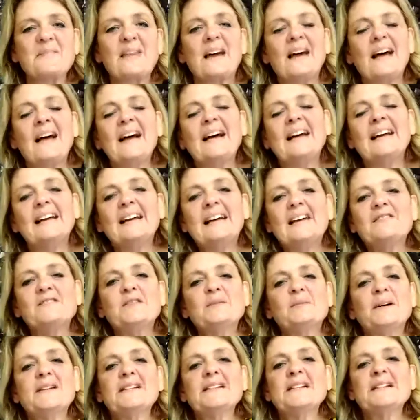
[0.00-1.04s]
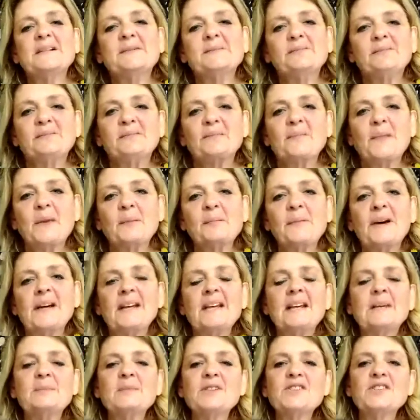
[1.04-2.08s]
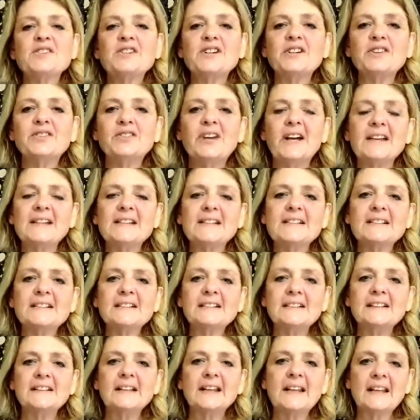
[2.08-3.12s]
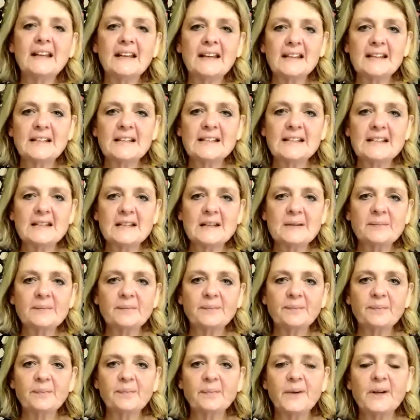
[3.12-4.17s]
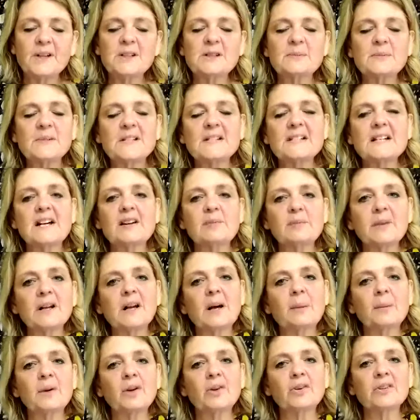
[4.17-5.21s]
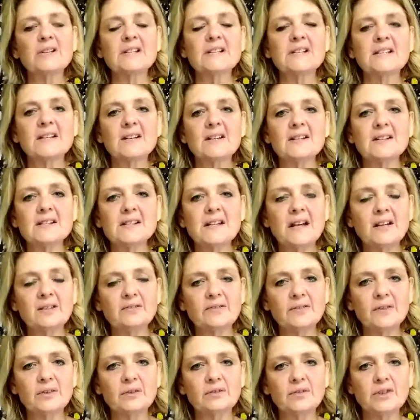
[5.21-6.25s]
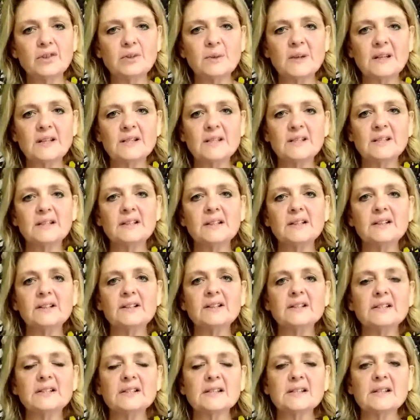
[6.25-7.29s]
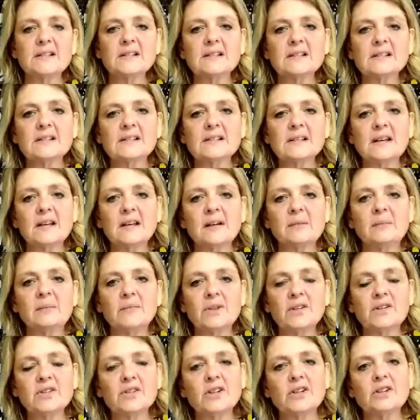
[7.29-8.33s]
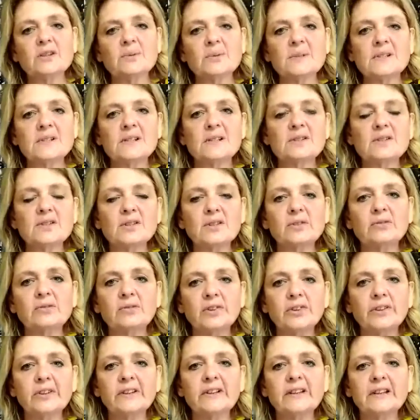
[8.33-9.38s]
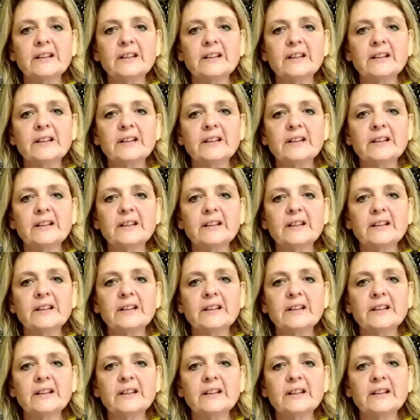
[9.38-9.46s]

Hi everybody, my name is Jill Wrighton and my husband and I have been coming along to Southside for over 20 years since the church was at Doonfoot.